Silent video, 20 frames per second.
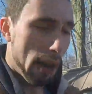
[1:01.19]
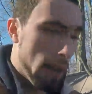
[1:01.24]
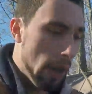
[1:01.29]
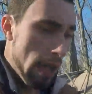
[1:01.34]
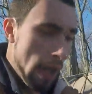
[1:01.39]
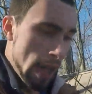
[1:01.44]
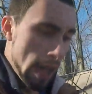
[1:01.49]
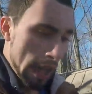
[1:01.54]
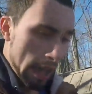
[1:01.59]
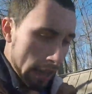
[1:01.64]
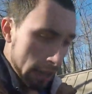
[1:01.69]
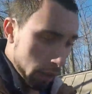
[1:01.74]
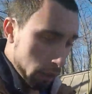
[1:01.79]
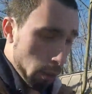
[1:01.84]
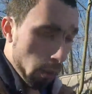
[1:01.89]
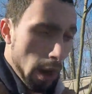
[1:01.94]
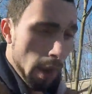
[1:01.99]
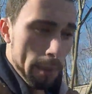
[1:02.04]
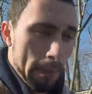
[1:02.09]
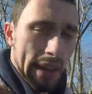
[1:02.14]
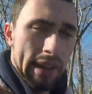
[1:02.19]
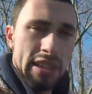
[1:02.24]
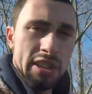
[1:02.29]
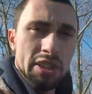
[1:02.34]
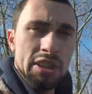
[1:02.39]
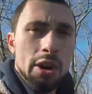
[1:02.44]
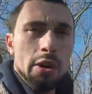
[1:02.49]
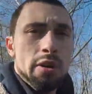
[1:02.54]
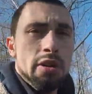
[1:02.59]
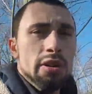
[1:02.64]
you want me to
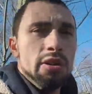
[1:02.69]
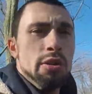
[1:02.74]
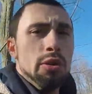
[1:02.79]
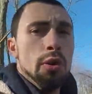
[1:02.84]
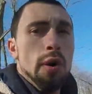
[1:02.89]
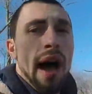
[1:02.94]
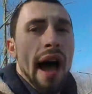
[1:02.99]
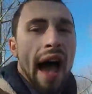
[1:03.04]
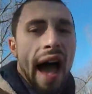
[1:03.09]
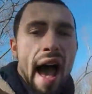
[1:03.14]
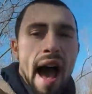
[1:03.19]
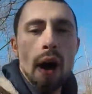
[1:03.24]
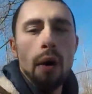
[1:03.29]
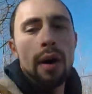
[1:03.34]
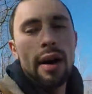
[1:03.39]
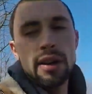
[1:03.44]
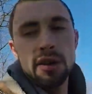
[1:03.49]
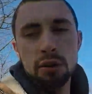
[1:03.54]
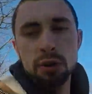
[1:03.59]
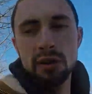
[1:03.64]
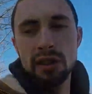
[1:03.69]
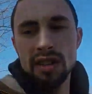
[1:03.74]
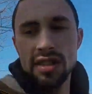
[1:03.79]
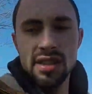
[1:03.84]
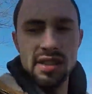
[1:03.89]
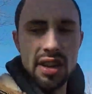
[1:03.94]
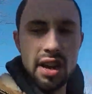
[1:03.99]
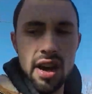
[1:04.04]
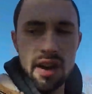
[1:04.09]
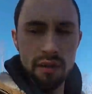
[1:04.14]
show you how I do this
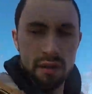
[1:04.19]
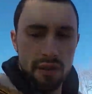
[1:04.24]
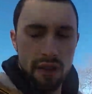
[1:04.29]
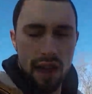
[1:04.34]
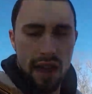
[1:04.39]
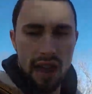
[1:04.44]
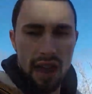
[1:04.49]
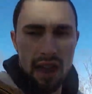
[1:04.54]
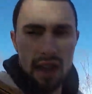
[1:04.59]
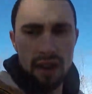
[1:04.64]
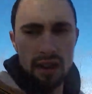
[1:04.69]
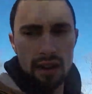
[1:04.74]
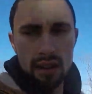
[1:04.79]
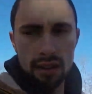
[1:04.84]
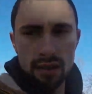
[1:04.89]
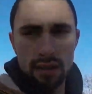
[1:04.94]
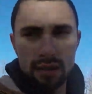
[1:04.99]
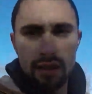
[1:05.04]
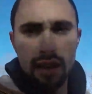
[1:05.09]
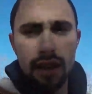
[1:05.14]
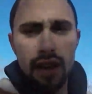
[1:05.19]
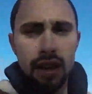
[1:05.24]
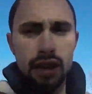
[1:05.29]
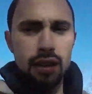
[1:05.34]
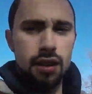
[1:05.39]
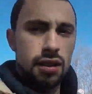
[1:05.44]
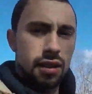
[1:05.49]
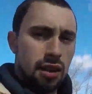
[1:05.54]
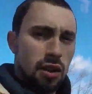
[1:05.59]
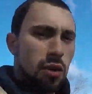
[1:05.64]
stuff and
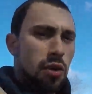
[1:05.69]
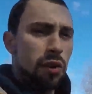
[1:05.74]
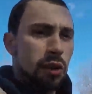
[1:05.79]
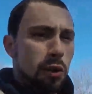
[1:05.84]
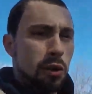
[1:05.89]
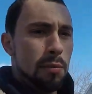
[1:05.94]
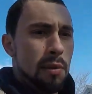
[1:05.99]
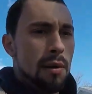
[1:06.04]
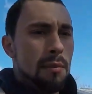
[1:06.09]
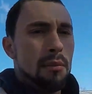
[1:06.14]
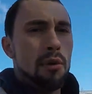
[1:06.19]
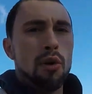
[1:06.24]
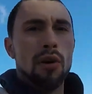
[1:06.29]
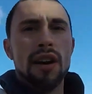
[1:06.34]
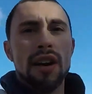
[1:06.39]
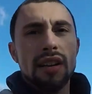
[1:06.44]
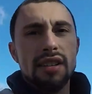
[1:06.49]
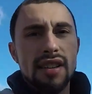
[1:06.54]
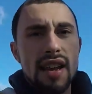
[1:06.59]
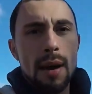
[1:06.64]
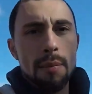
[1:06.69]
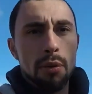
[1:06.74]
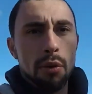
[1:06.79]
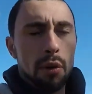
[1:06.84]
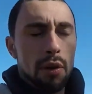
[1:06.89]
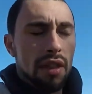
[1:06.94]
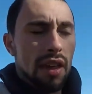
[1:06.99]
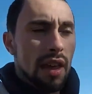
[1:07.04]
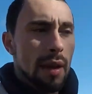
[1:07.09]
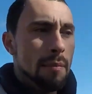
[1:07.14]
like go a little bit more in depth
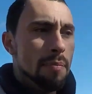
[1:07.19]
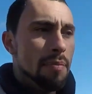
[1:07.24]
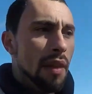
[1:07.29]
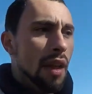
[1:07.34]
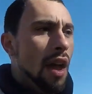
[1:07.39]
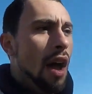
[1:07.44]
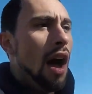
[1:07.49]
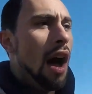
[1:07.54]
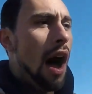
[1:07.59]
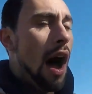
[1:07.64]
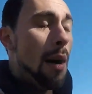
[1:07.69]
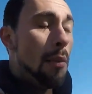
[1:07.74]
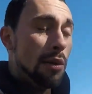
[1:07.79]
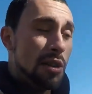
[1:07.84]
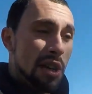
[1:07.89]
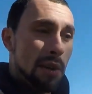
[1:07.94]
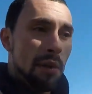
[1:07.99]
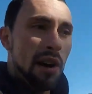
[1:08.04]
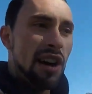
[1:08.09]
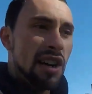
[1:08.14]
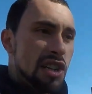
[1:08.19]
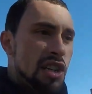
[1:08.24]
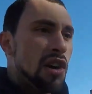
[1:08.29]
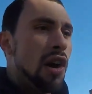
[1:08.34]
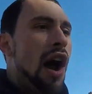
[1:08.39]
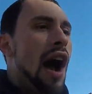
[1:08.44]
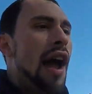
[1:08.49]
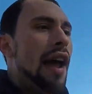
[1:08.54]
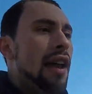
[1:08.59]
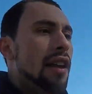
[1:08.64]
with it, which I'm gonna
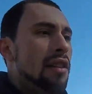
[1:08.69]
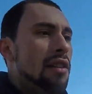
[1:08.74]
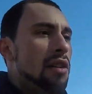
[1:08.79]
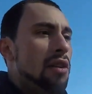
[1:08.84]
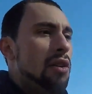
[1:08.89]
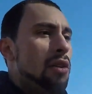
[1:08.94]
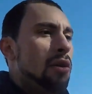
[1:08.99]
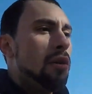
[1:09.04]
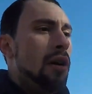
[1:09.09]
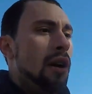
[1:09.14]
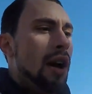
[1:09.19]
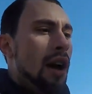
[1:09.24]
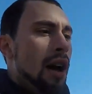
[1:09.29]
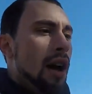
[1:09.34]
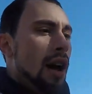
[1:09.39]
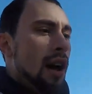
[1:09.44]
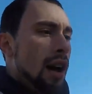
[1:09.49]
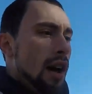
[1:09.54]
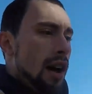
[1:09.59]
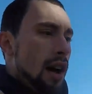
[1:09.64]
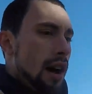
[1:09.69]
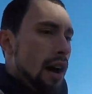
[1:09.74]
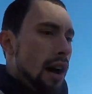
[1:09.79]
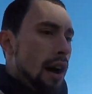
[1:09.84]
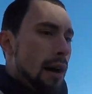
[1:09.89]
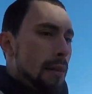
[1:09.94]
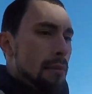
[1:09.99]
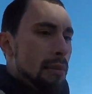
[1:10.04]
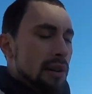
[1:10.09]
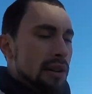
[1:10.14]
try and do.
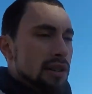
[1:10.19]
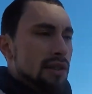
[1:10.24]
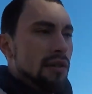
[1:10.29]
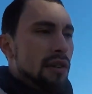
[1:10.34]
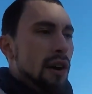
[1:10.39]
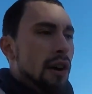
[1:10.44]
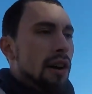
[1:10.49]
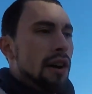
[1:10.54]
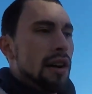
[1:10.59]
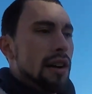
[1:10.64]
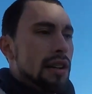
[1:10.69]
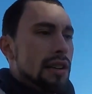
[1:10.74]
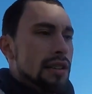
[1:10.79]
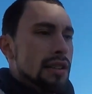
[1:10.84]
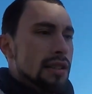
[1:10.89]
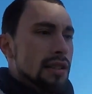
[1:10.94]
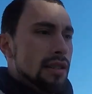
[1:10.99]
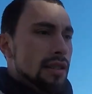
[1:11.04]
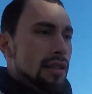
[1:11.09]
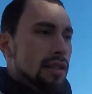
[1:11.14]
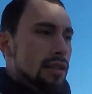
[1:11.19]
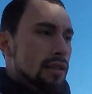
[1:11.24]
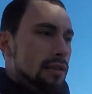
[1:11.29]
But as far as